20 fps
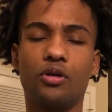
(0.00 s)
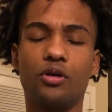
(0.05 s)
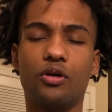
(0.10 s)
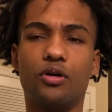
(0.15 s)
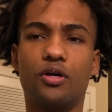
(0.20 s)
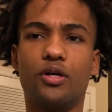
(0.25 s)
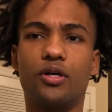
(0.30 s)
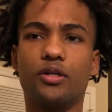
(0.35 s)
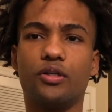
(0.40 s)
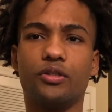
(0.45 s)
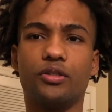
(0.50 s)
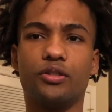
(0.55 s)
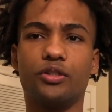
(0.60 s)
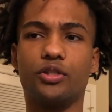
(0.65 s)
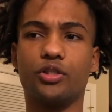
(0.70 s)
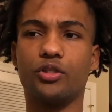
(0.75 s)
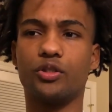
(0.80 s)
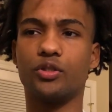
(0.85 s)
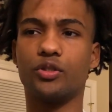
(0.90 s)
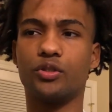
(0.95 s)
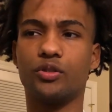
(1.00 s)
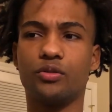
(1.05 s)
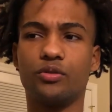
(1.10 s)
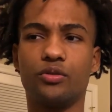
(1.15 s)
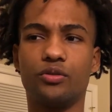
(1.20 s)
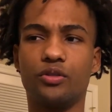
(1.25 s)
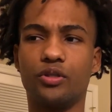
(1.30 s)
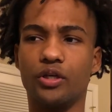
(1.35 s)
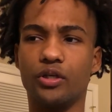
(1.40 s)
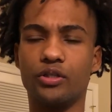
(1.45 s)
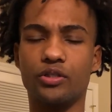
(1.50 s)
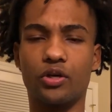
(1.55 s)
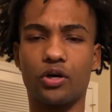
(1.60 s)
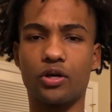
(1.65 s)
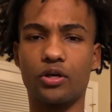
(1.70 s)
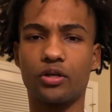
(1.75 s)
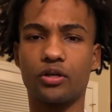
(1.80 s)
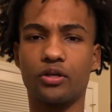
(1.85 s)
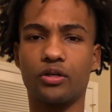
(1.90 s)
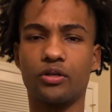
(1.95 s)
on just
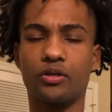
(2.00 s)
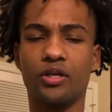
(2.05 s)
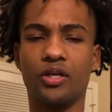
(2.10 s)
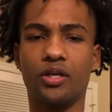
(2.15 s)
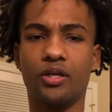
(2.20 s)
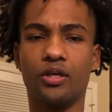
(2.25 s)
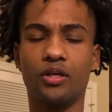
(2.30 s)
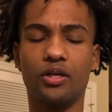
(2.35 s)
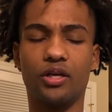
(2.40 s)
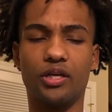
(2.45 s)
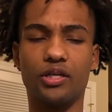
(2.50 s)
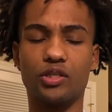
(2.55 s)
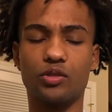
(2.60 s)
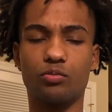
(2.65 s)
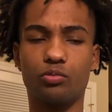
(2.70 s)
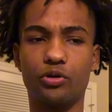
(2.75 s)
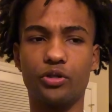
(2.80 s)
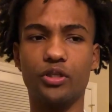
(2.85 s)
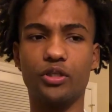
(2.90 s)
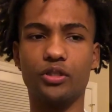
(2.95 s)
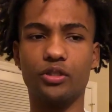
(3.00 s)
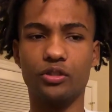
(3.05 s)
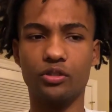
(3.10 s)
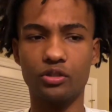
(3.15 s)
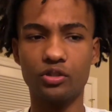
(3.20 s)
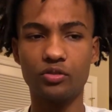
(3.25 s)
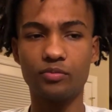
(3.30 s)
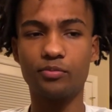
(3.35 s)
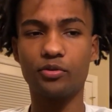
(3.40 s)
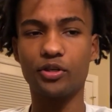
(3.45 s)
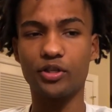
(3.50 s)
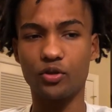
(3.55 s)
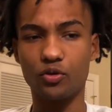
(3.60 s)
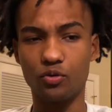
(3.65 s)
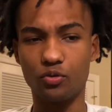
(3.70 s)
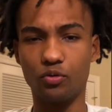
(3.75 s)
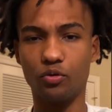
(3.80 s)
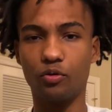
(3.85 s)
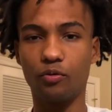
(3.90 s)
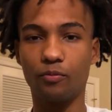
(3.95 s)
TikTok. It's pretty, it's pretty
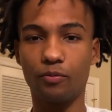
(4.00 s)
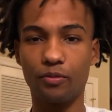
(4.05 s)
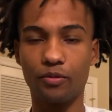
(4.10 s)
cool.